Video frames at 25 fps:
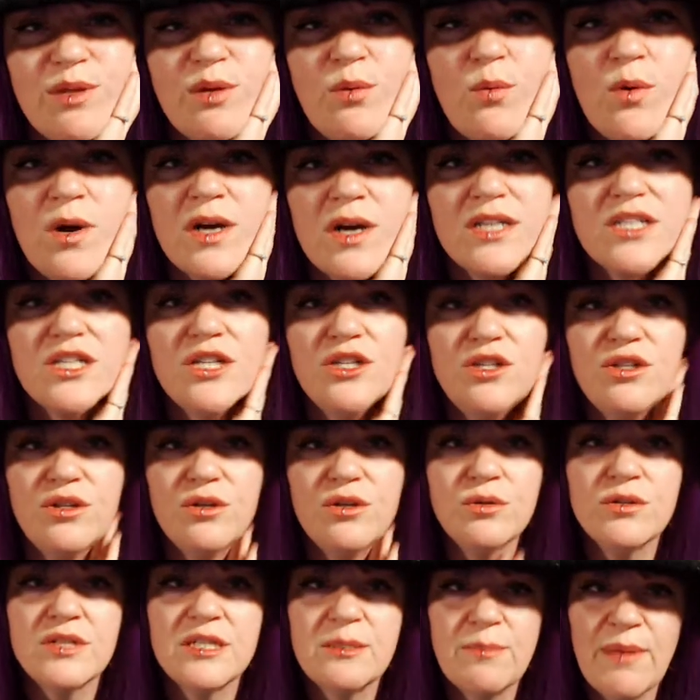want to
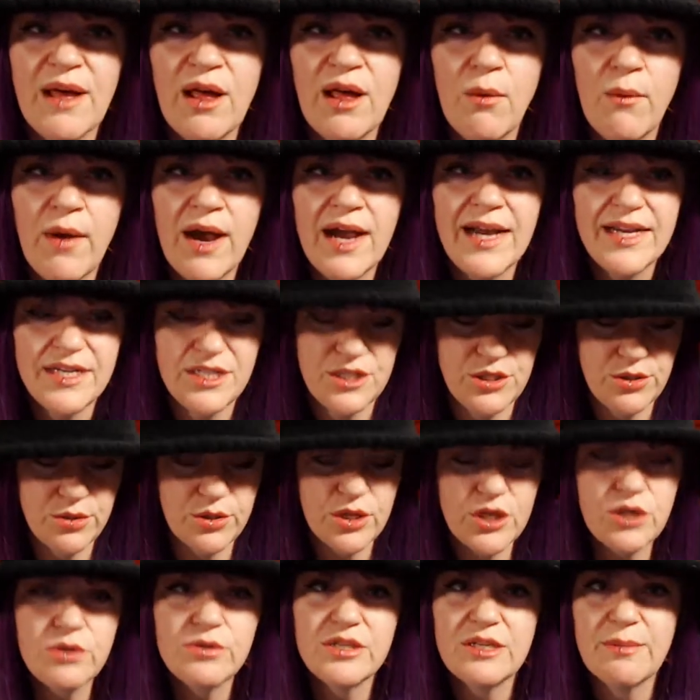do spell-wise, you
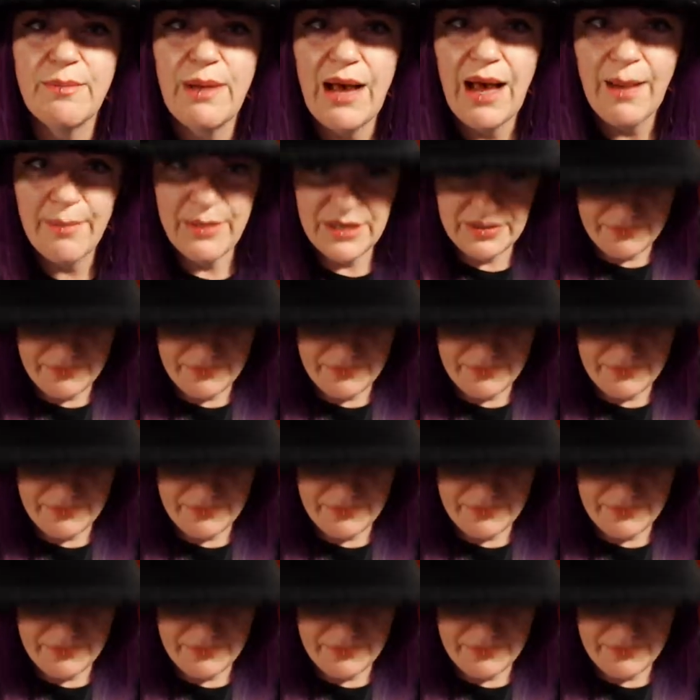can use a poppet